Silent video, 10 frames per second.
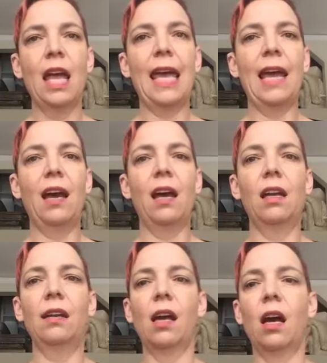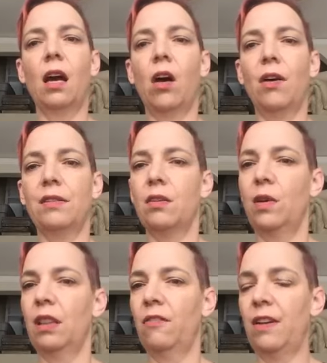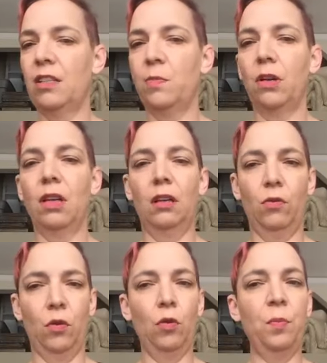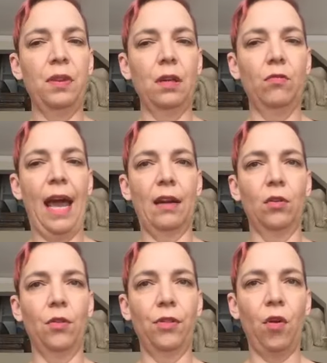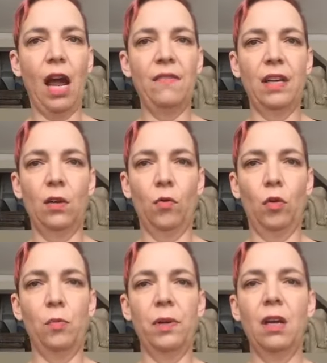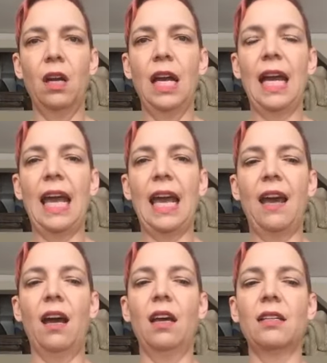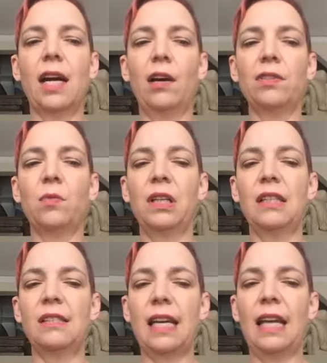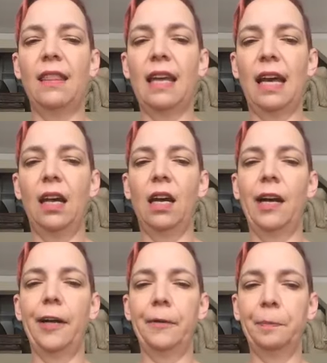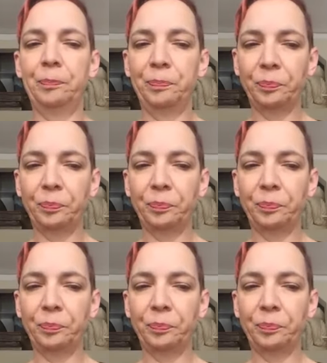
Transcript: and uh, also in the Facebook group, the Radical Thriving group. And I also wanted to say that um,